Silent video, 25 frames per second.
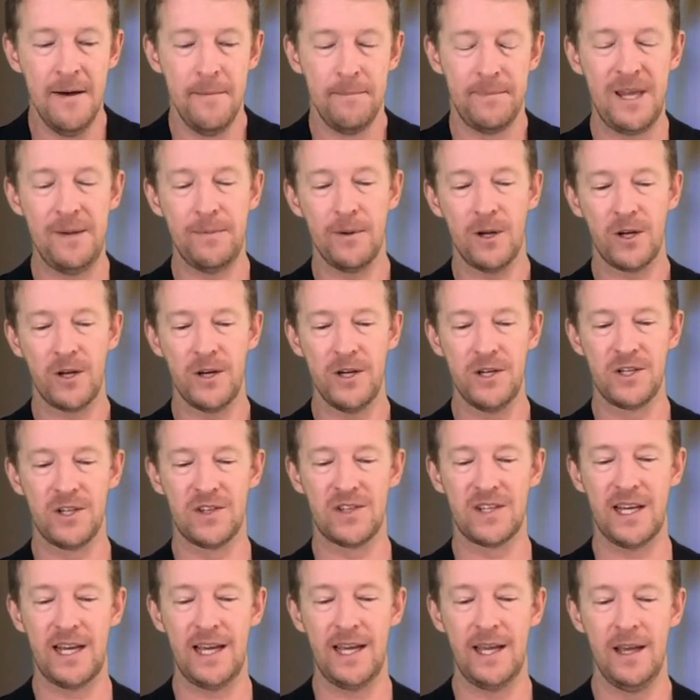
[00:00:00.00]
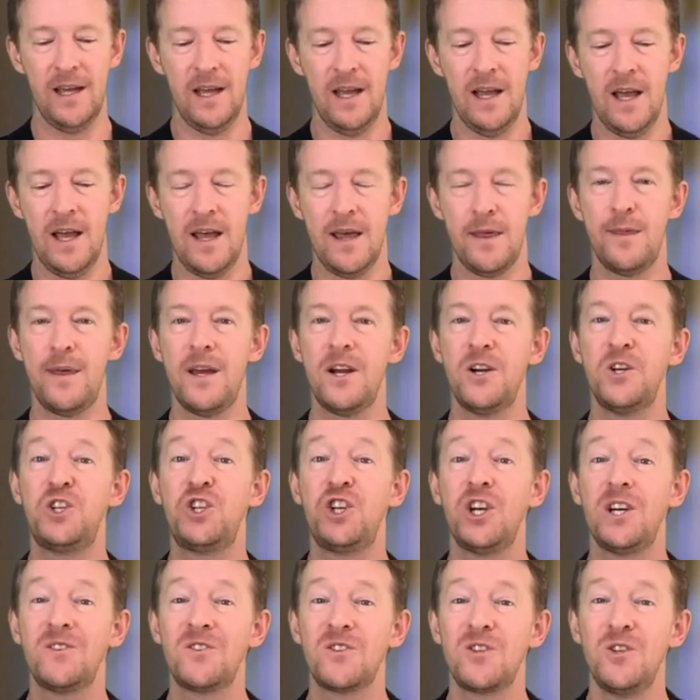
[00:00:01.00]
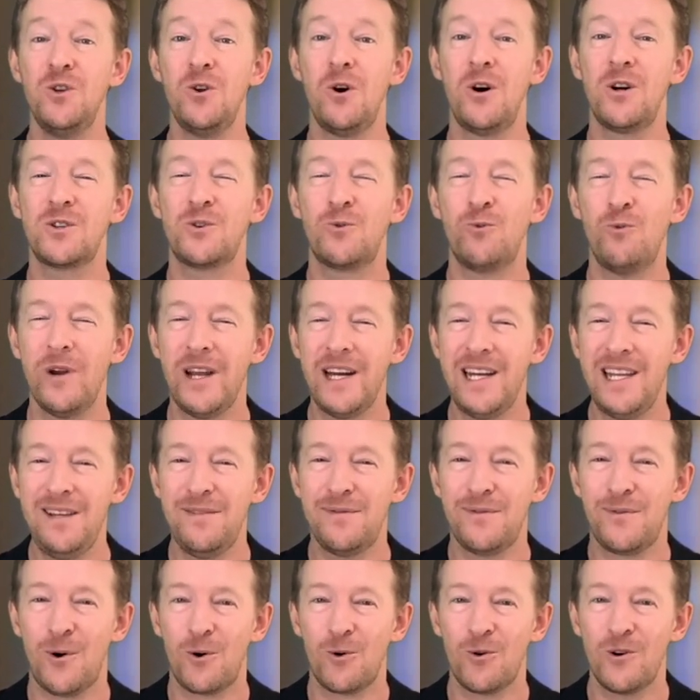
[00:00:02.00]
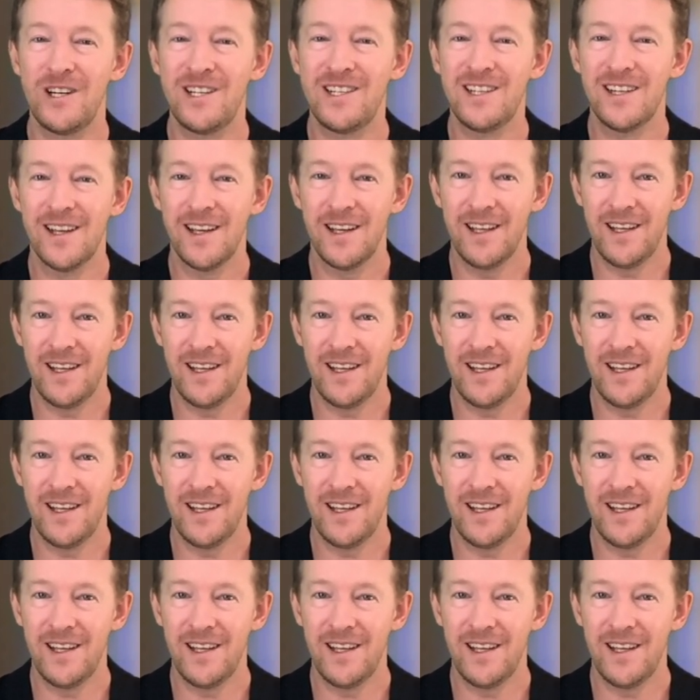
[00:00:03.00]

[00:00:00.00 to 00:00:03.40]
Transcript: People are going to say, they're just not ready for it